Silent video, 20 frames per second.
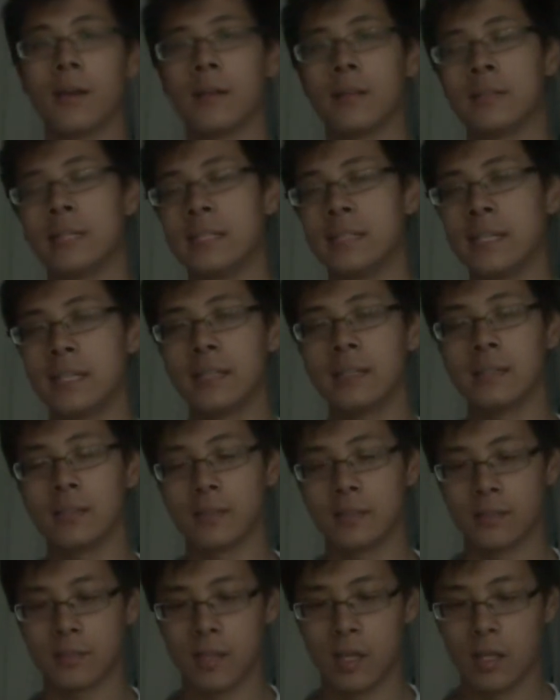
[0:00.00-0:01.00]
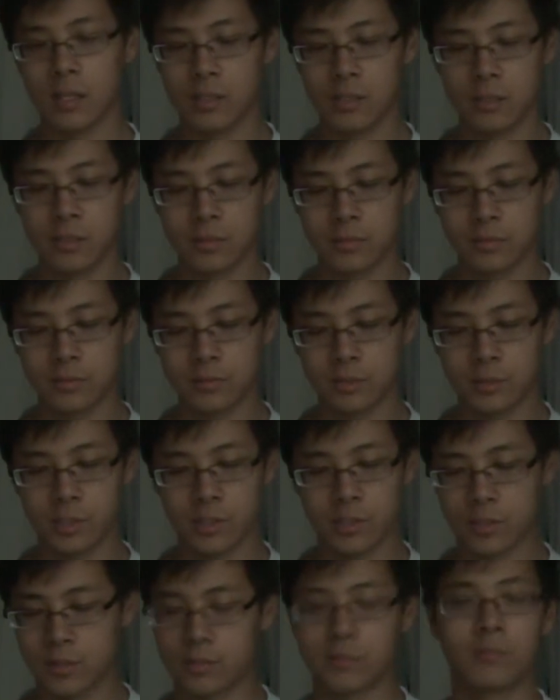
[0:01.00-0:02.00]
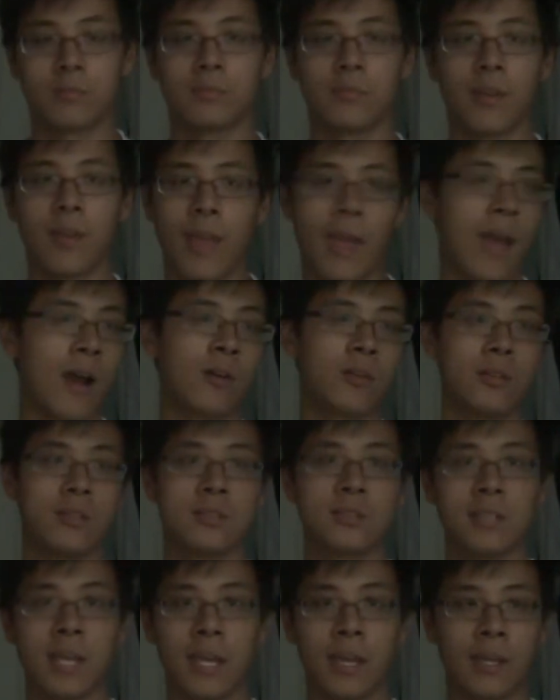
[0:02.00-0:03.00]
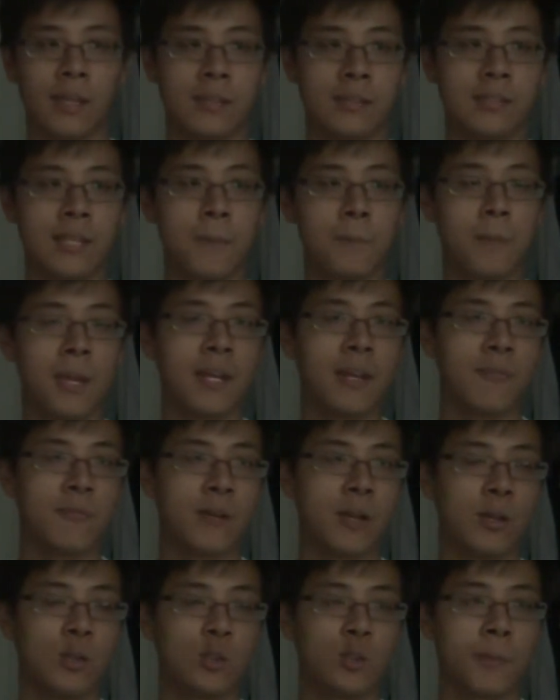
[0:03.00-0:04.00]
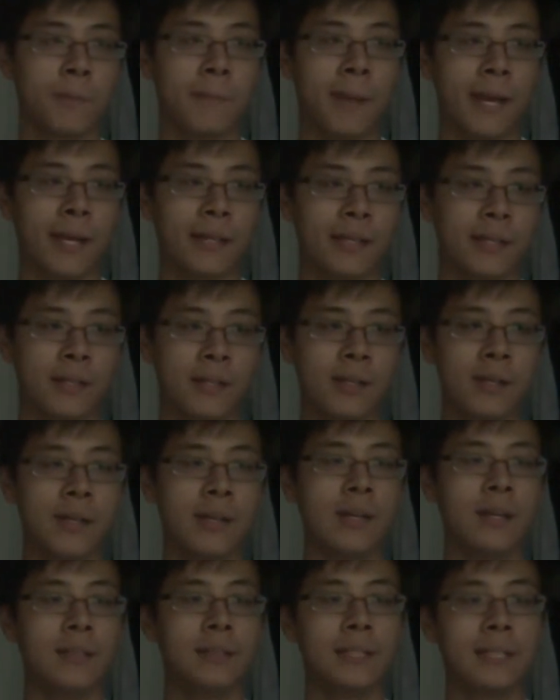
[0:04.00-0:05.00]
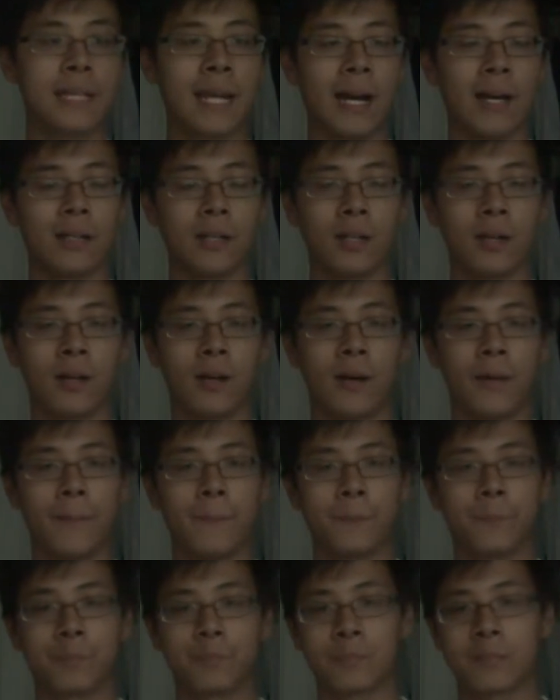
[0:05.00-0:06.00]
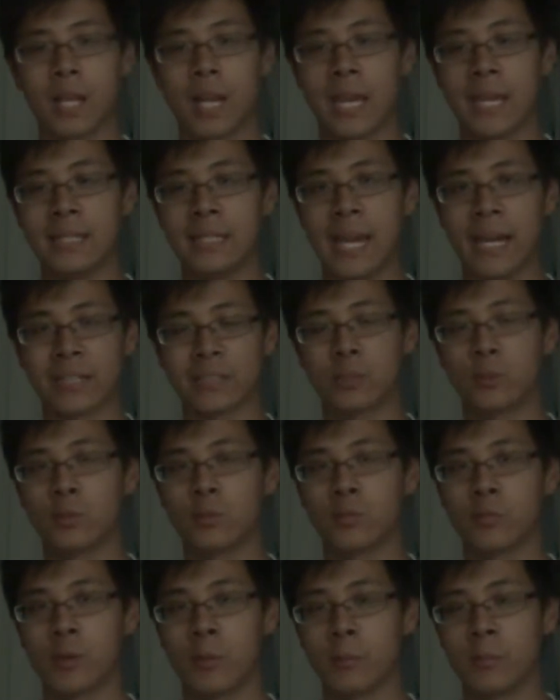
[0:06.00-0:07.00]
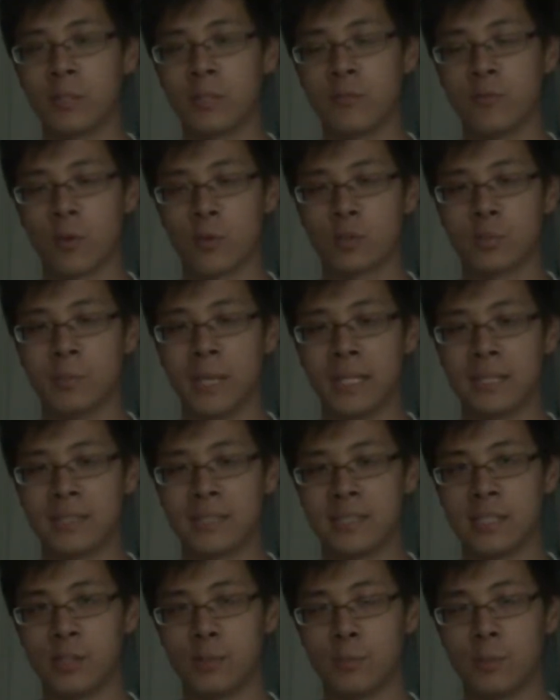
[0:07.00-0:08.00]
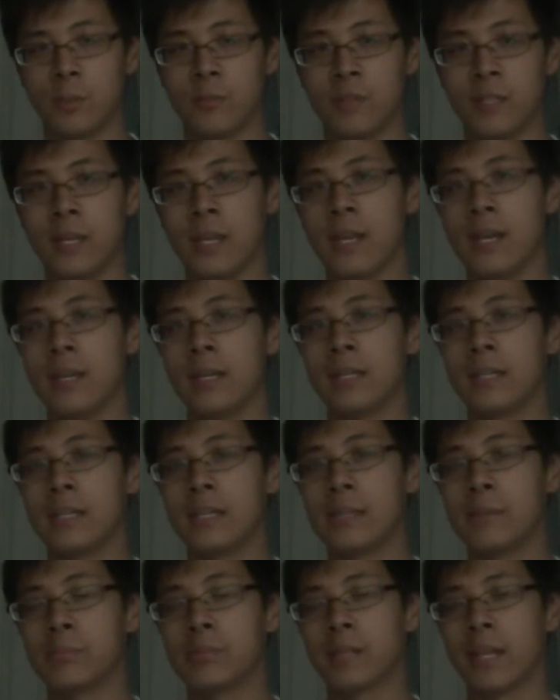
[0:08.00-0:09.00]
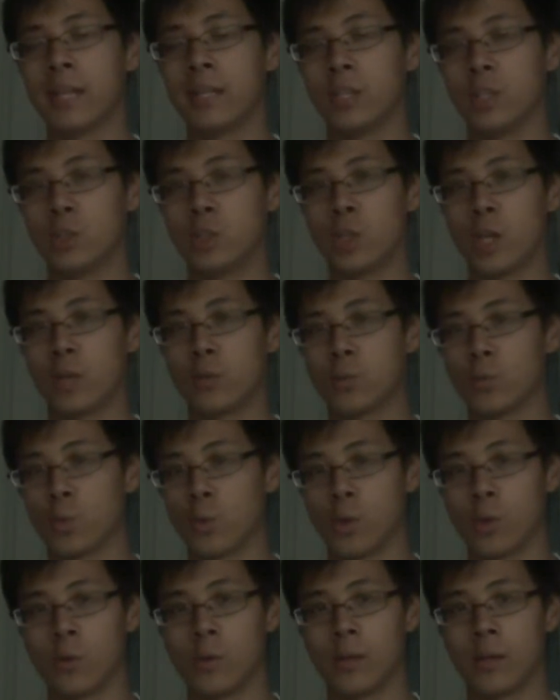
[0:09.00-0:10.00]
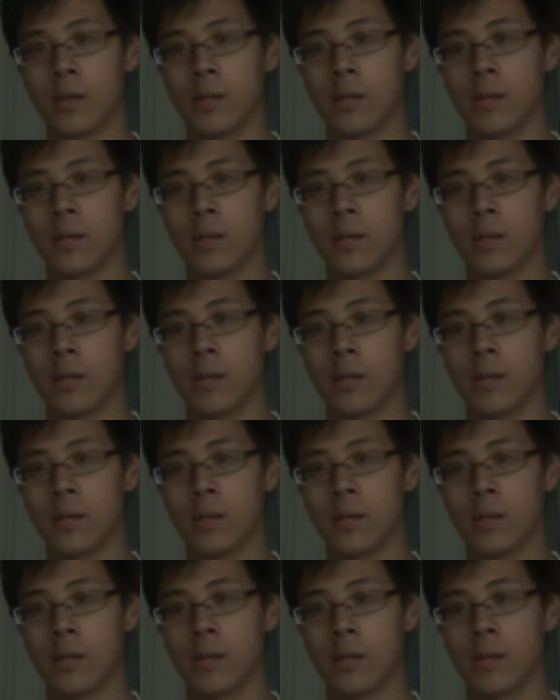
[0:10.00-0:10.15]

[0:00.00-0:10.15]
they didn't uh, just out and say it. They made it very dramatic. They got um, an actor from the first Man of Steel movie. He played the general,